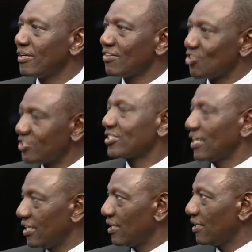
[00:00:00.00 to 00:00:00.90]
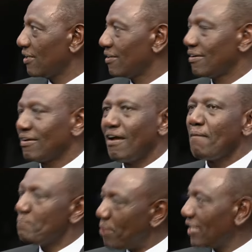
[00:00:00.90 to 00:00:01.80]
Kristalina.
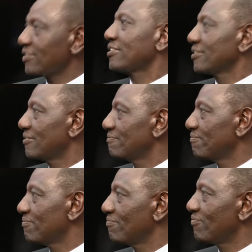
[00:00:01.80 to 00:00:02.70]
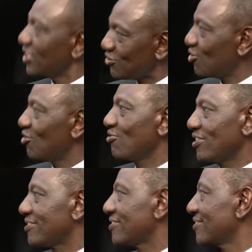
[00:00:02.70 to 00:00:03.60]
But this
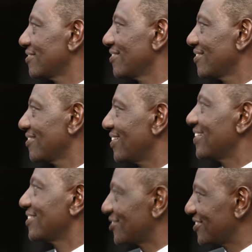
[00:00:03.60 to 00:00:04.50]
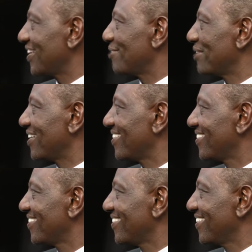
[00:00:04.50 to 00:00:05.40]
Congress, ladies and
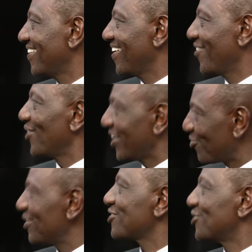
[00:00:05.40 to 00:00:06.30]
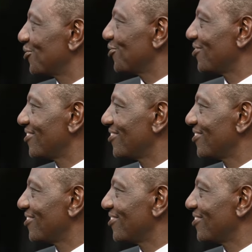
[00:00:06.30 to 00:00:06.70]
gentlemen, we request you,